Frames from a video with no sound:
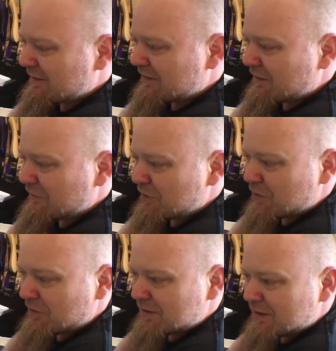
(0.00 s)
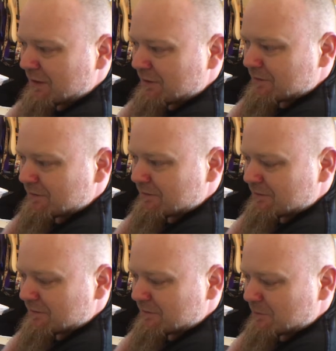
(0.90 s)
you know, if you don't understand
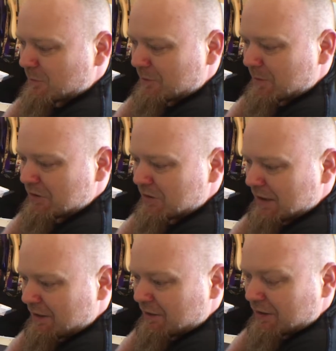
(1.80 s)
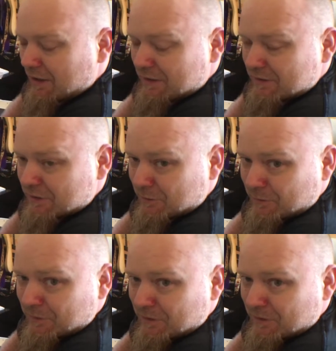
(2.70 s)
what the battery can and can't do,